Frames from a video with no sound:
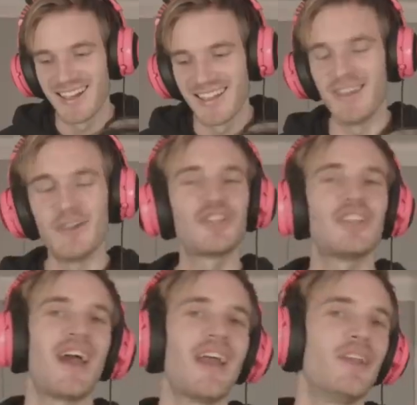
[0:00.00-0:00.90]
You know,
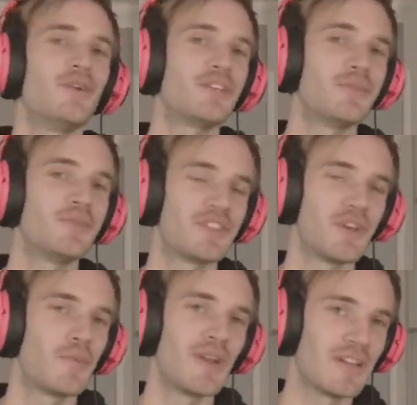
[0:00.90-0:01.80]
she I knew she wasn't
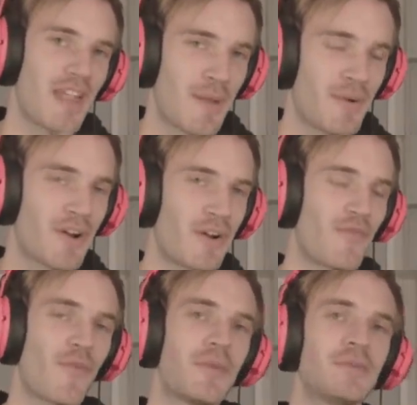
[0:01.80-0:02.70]
a real gamer girl
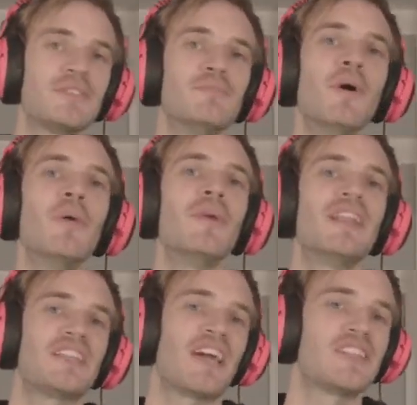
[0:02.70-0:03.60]
from the
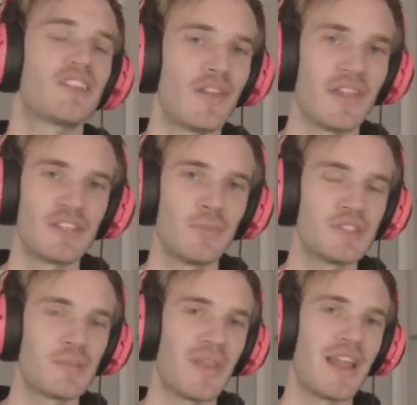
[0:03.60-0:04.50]
moment I saw that she
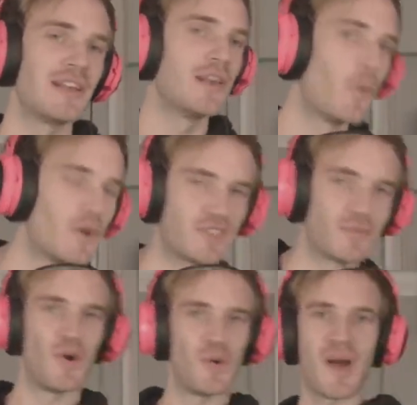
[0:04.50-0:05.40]
wasn't playing Lords
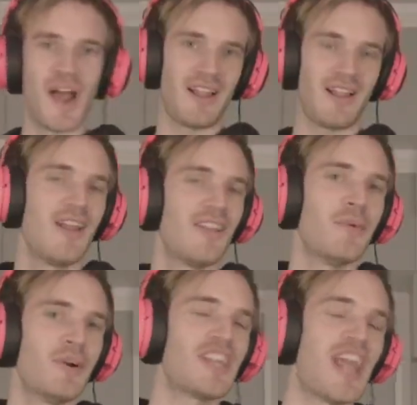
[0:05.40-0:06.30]
Mobile, the
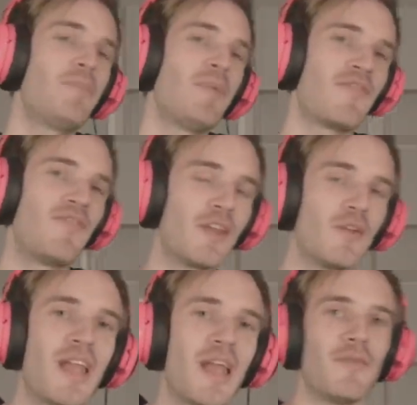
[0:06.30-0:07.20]
most epic video
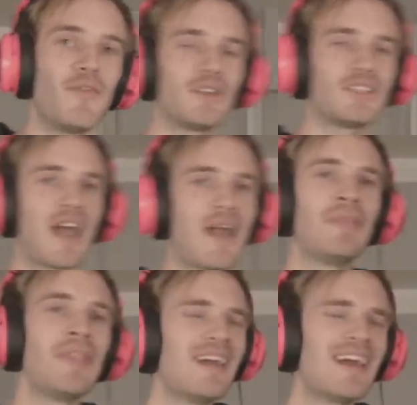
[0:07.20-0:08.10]
game of all time.
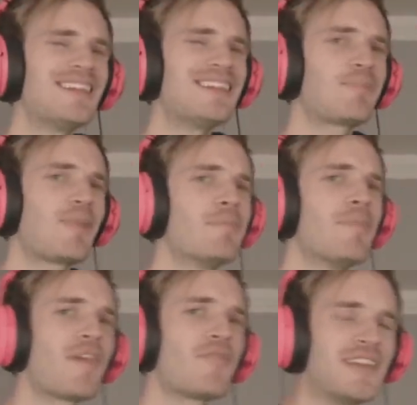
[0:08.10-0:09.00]
At least play
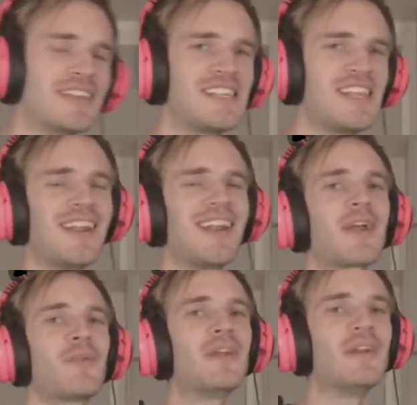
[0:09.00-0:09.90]
Mafia City like
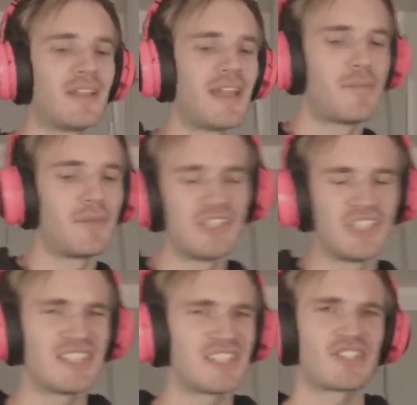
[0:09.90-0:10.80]
a real gamer.
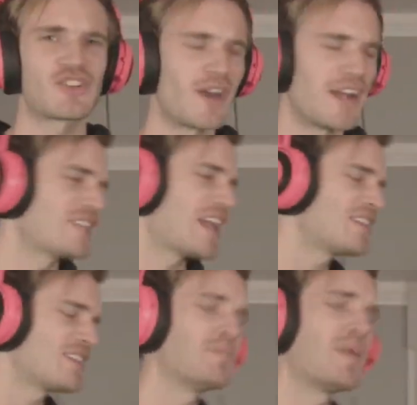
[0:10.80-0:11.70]
Jesus Christ,
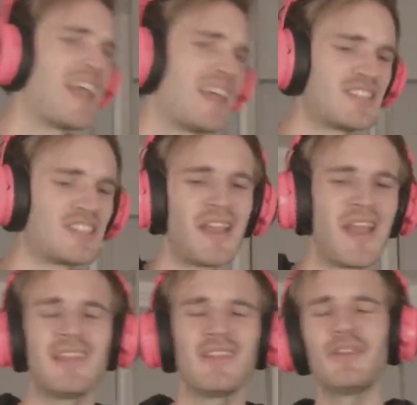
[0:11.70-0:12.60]
SMH.
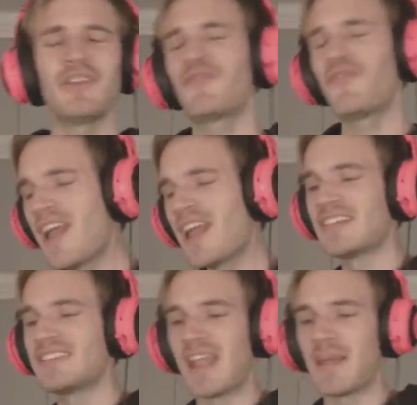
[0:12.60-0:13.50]
All these
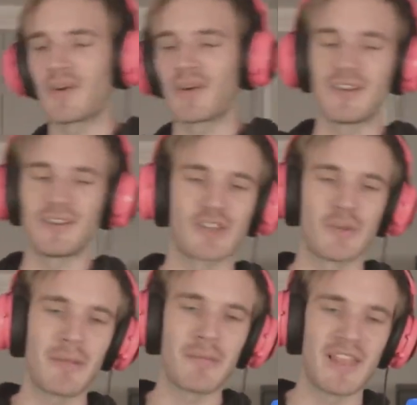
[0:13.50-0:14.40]
fake-ass gamer girls, don't
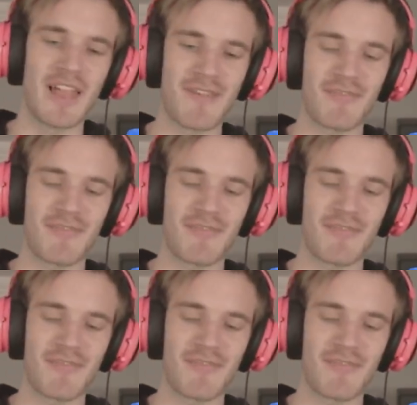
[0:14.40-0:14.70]
make me laugh.